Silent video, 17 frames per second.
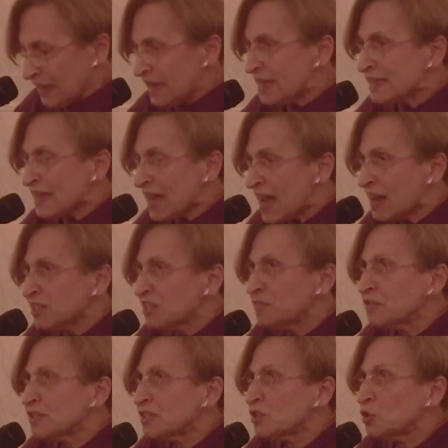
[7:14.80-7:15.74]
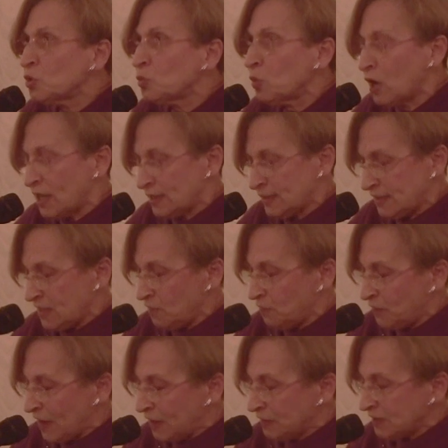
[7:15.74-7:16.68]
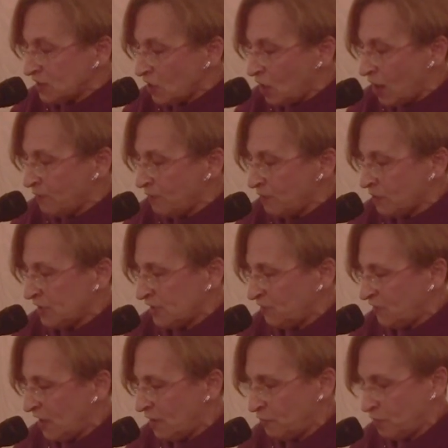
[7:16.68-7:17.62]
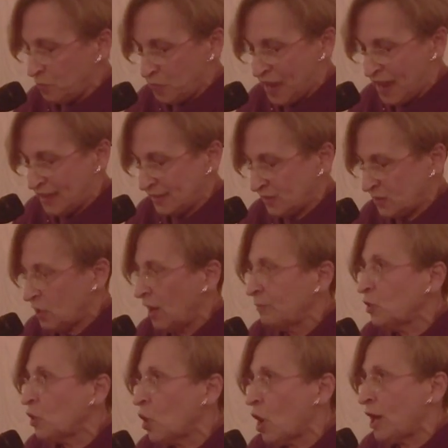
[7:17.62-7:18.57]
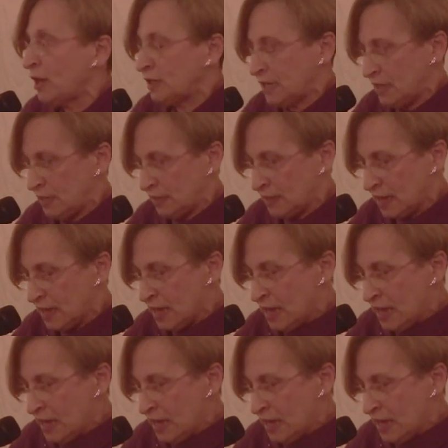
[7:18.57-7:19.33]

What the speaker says: As active as Lou was, he found time for his favorite pastime, gardening.